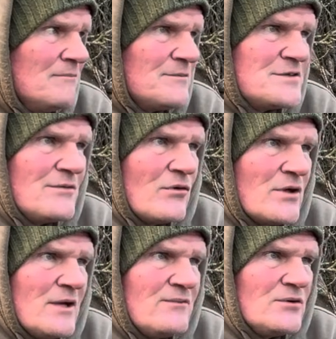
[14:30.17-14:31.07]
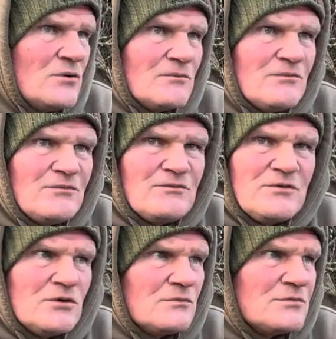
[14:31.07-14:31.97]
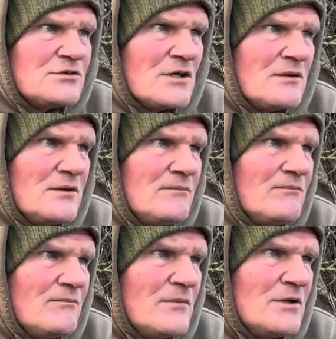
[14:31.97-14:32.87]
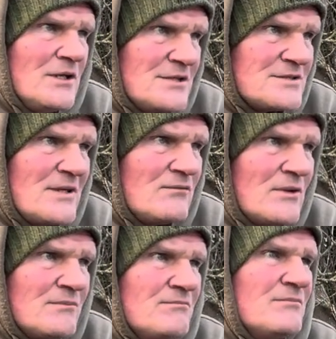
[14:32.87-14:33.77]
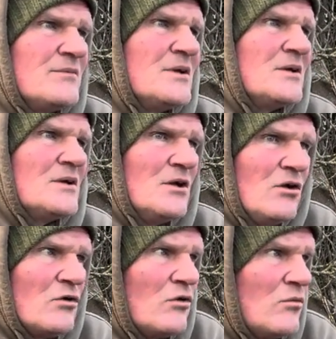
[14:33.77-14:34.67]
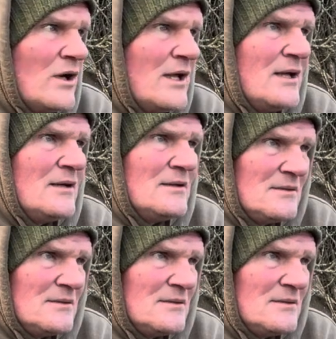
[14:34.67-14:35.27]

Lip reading: See if I can get a few on film showing. But yeah, there's another one. Long way out.